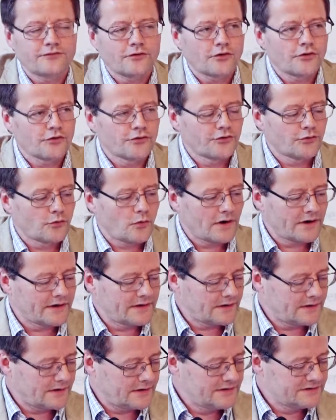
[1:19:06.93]
for other
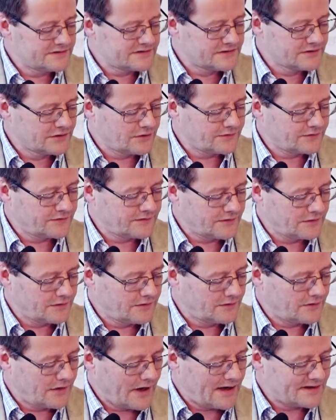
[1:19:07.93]
one it's not
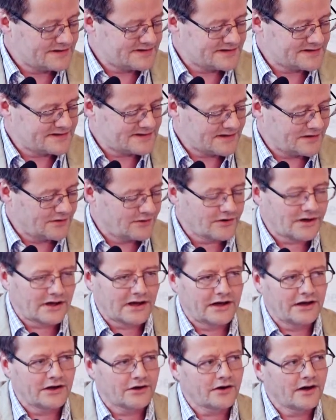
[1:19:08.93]
as
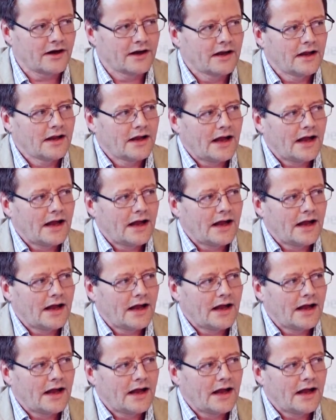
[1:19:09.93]
clear.